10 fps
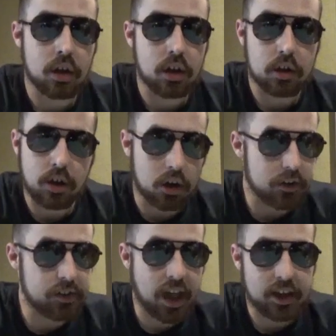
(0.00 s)

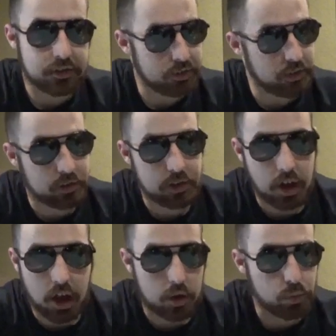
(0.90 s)
Curtis Axel,
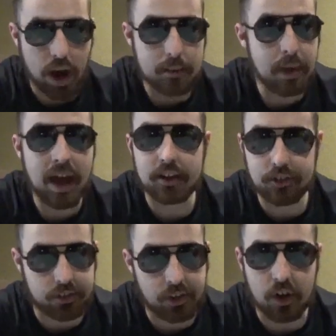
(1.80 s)
Ryback,
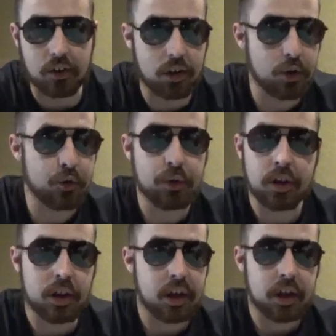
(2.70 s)
Cesaro,
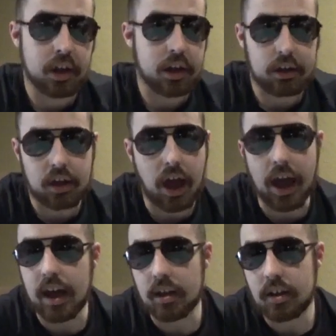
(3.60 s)

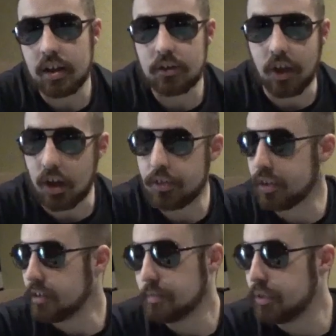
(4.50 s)
and his
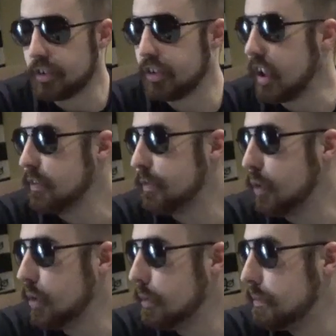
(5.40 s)
other successful